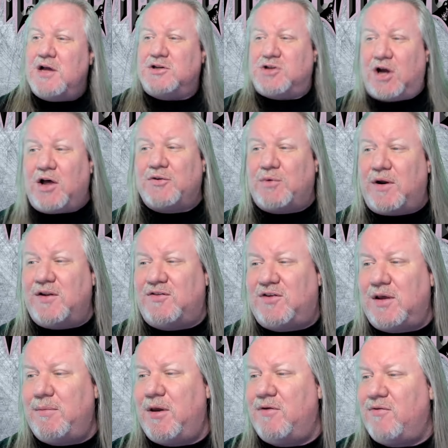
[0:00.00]
Charles wanted to
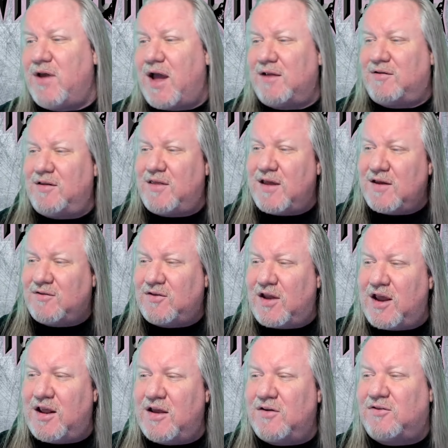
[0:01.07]
see me react to this.
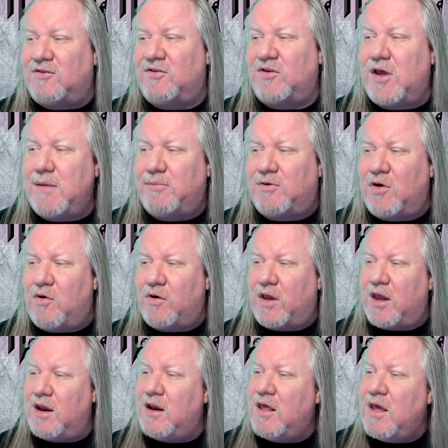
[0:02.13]
It is Sleep
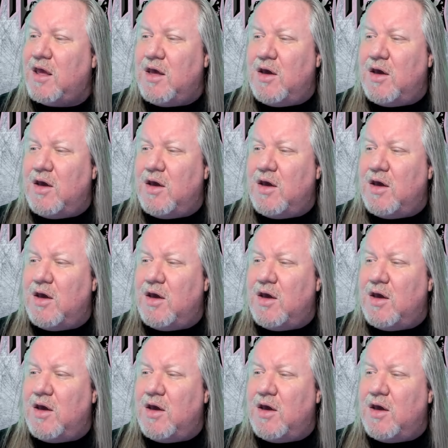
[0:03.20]
Token